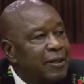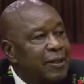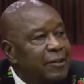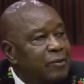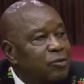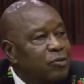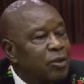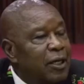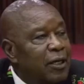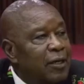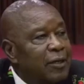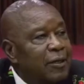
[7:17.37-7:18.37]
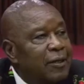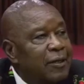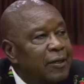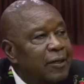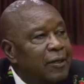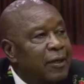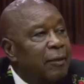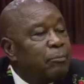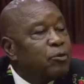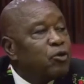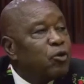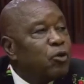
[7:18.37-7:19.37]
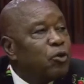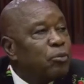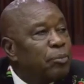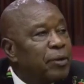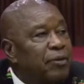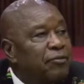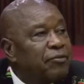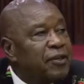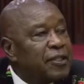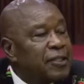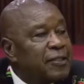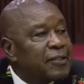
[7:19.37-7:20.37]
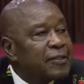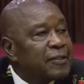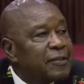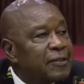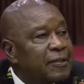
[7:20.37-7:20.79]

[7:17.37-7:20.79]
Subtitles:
And today, they are putting on brave faces,